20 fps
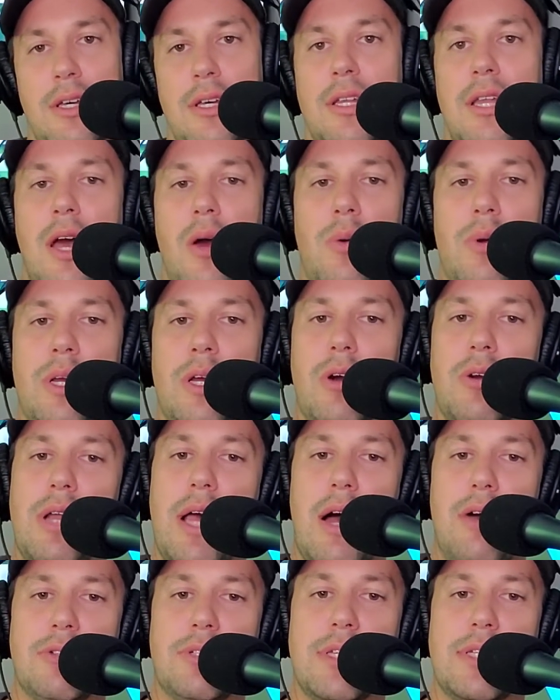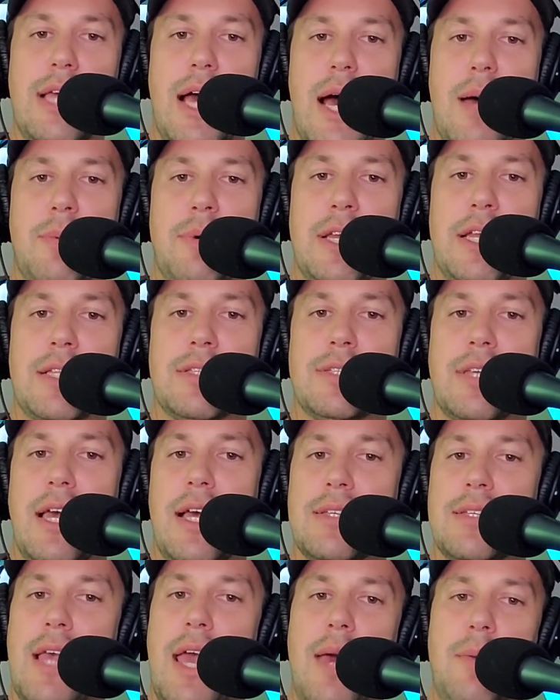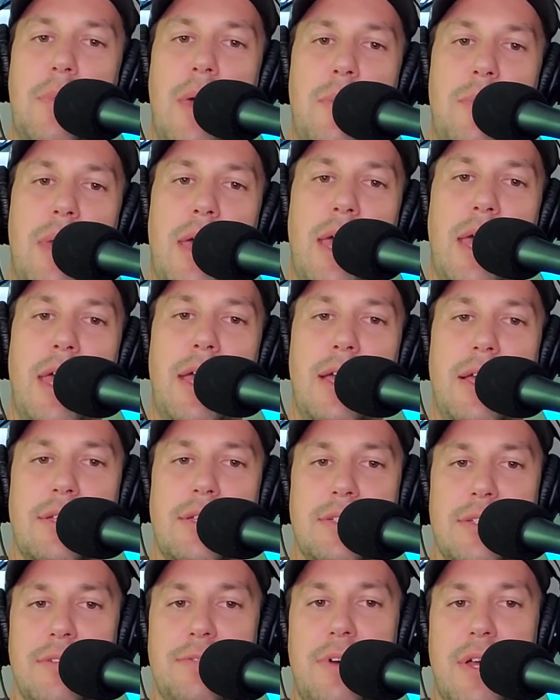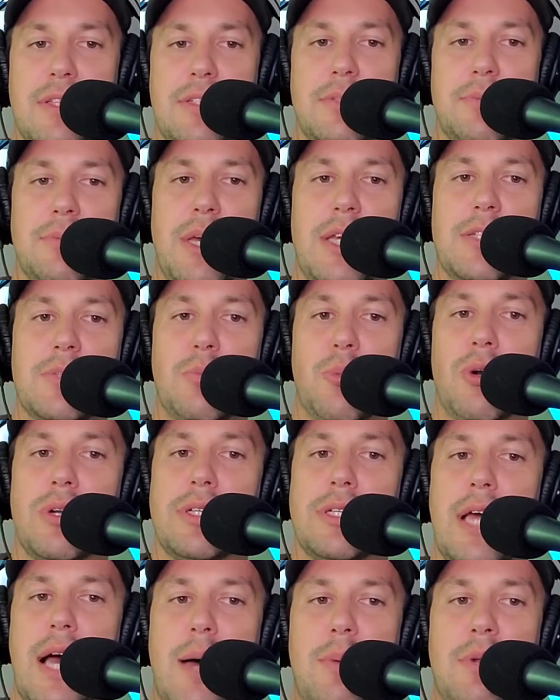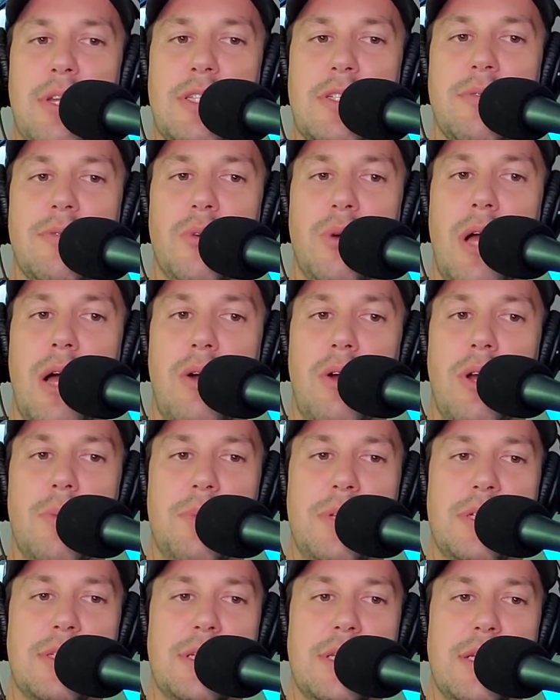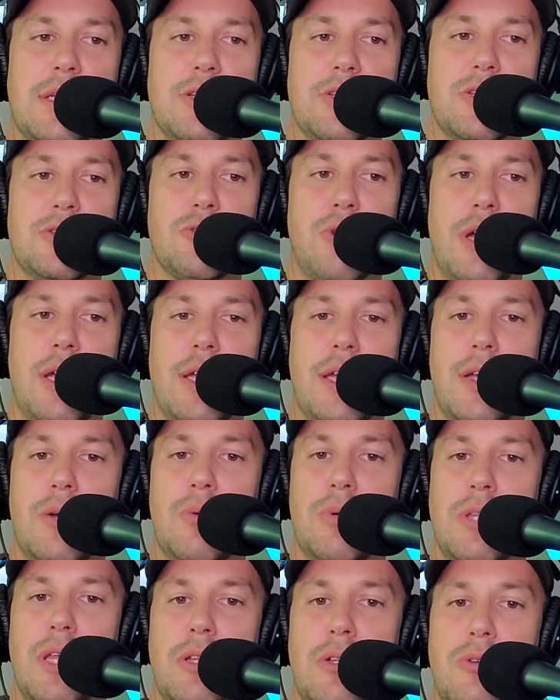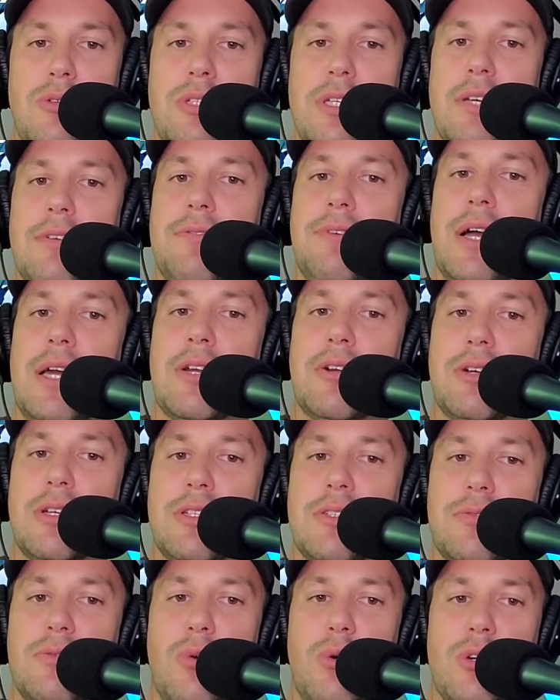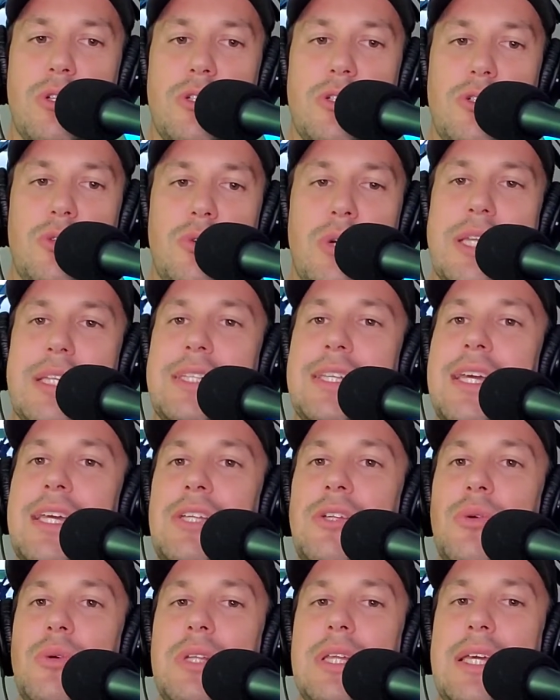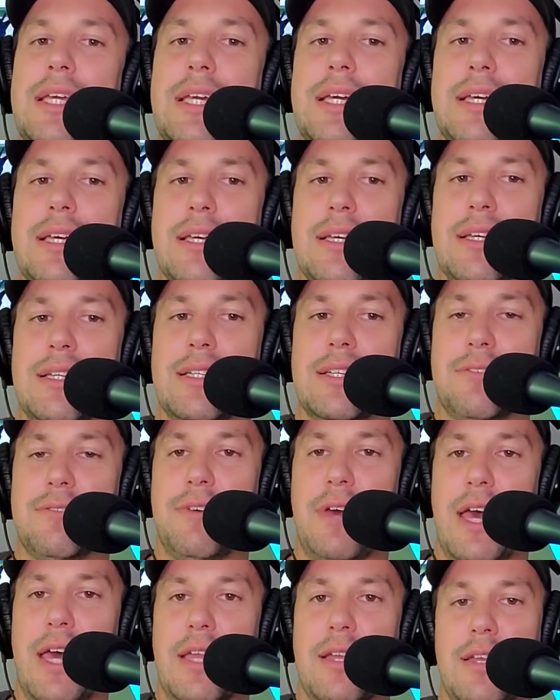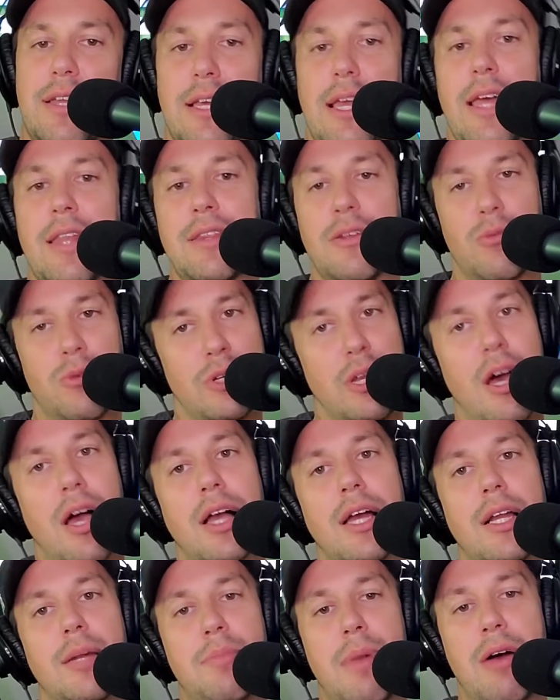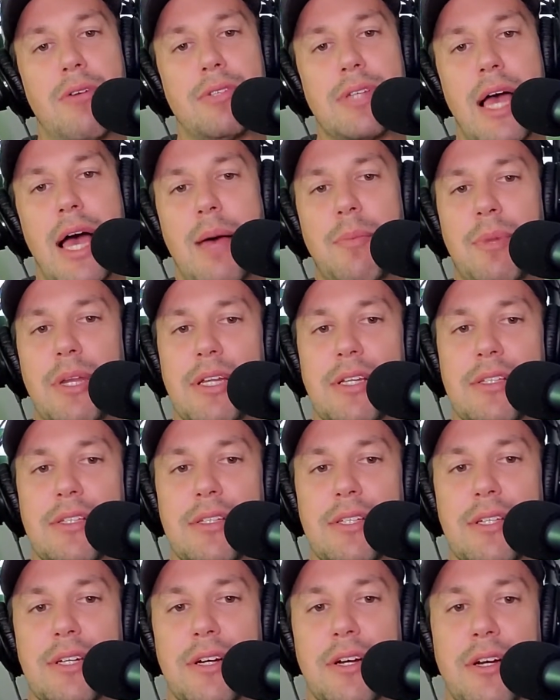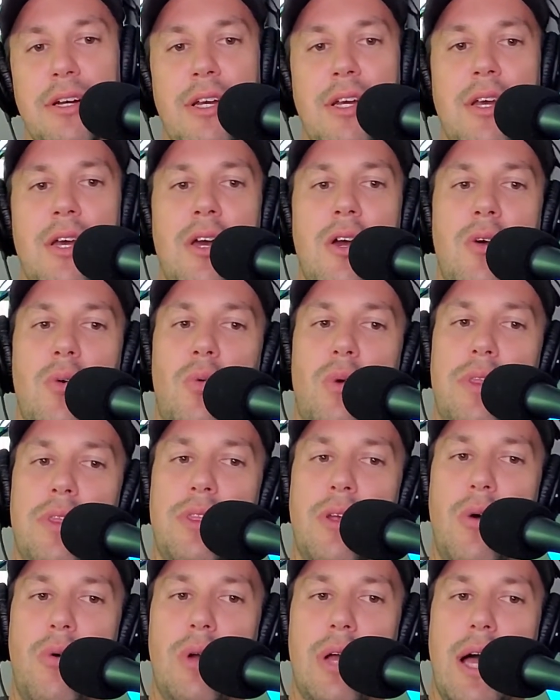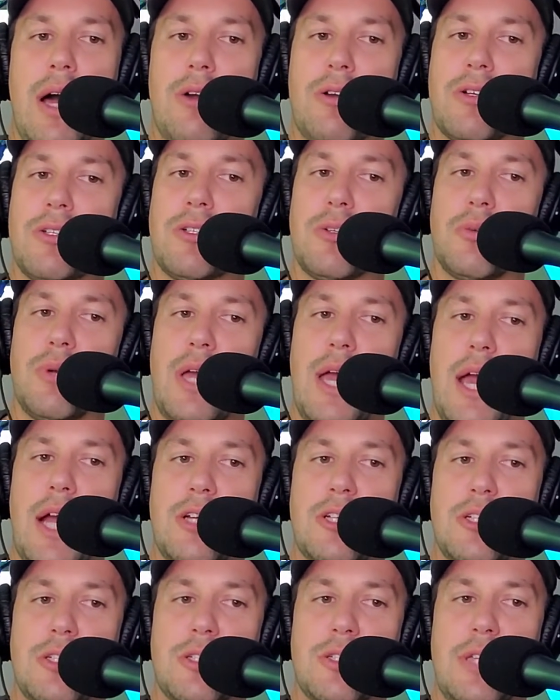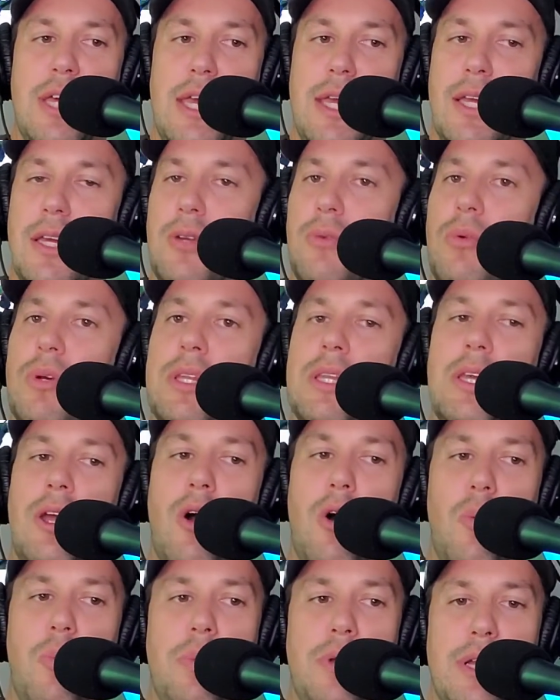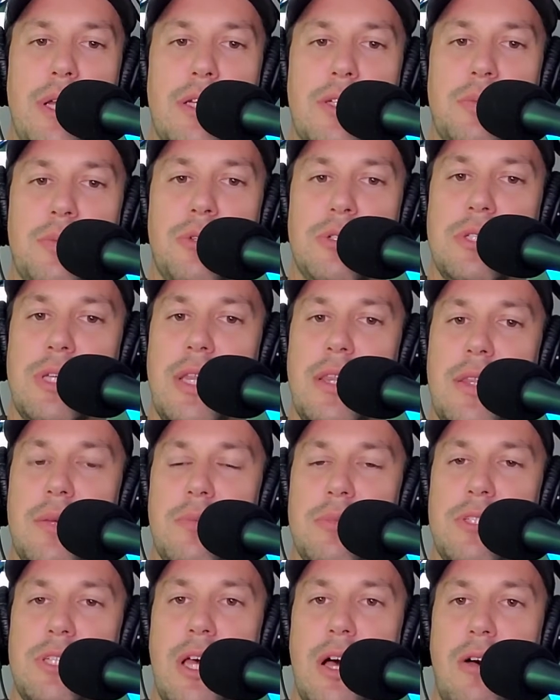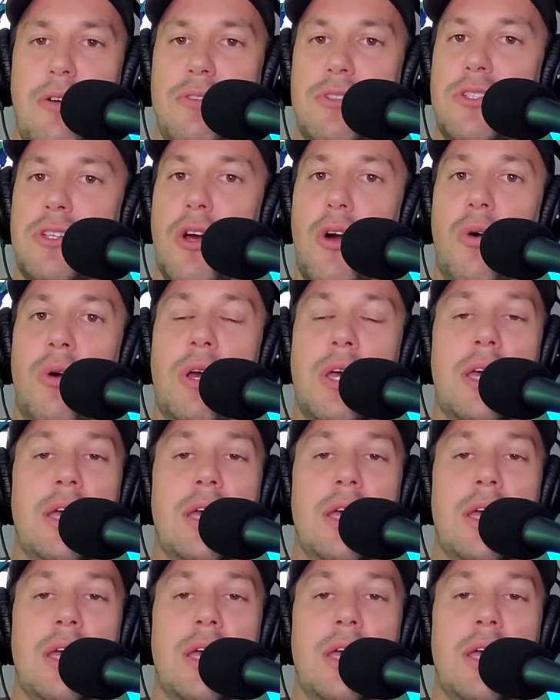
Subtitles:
Now we go down to dominance. As MMA is an offensive-based sport, dominance of a round can be seen in striking when the losing fighter is forced to continually defend. Again, then we're talking about dominance here, with no counters or reactions taken when the openings present themselves. So